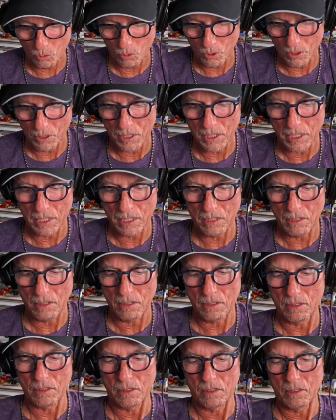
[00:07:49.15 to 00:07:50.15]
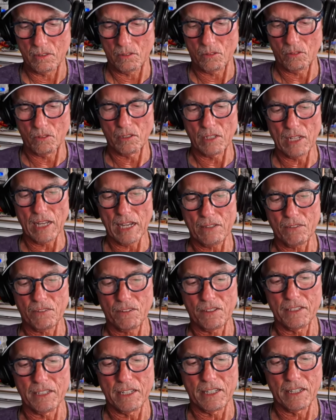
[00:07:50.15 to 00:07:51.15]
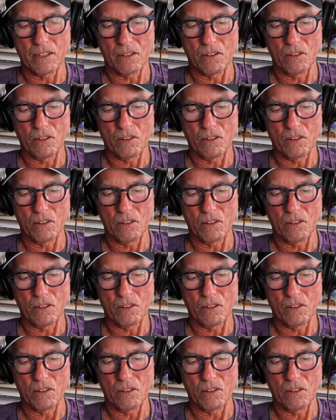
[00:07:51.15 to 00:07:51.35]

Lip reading: we're in, we're like Flynn.